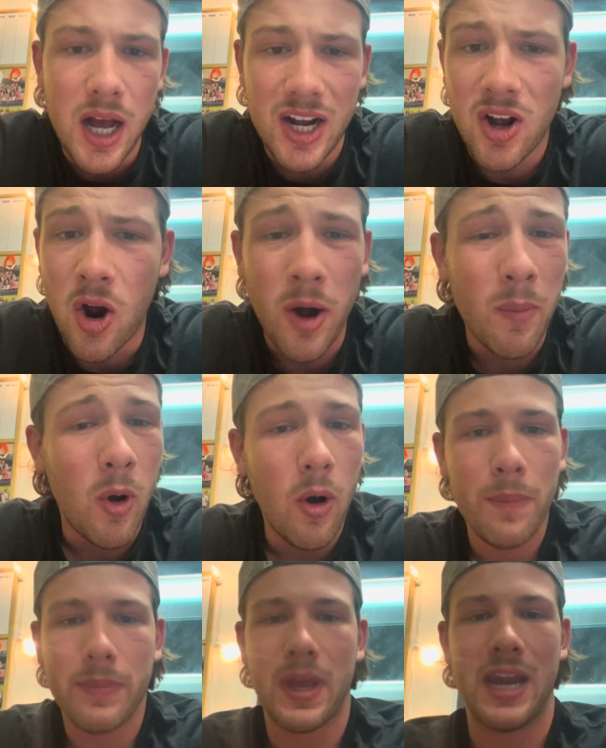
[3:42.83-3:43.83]

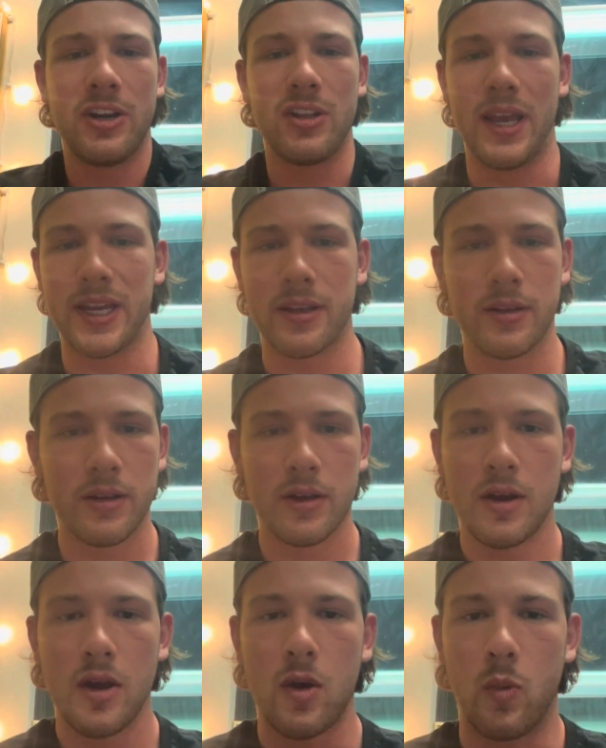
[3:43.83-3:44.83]
caramel, and you're like,
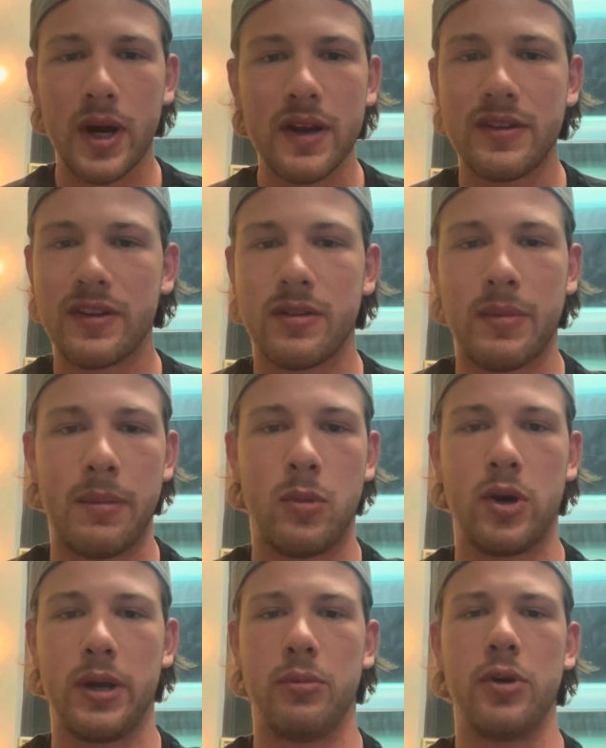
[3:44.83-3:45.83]
where is this in my
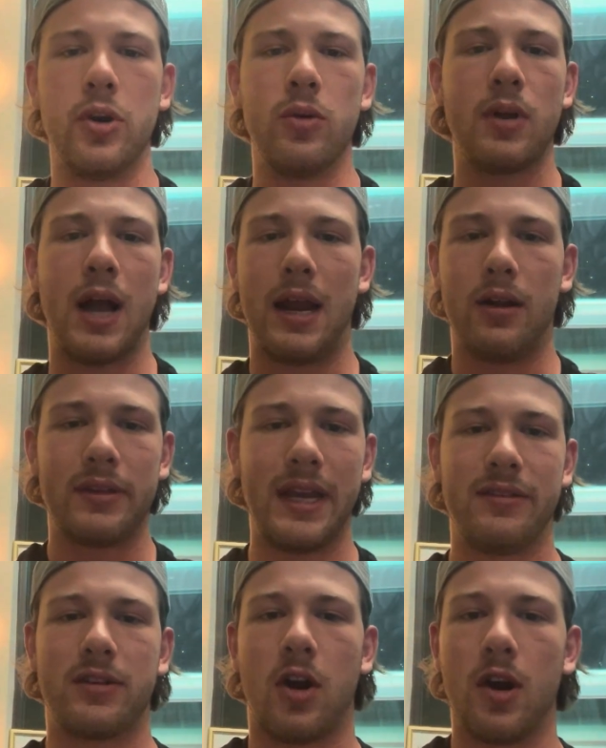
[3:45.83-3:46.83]
morning brew? I don't
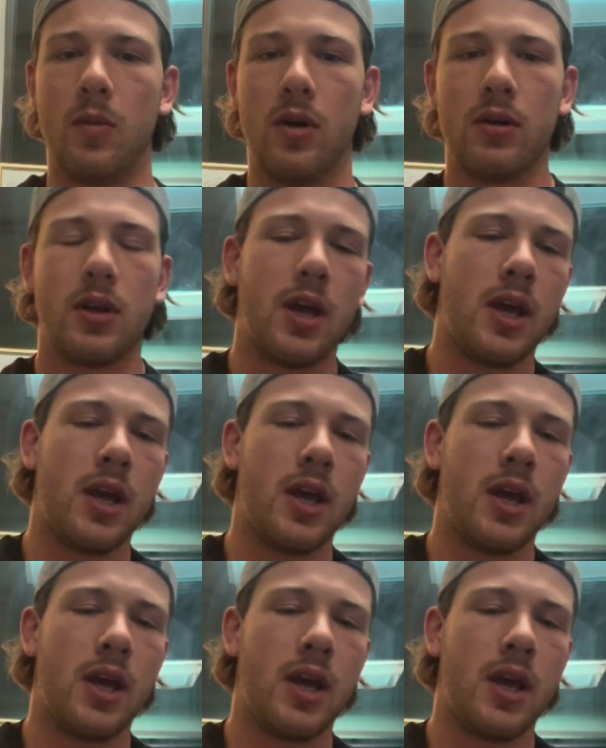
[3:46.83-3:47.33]
taste caramel.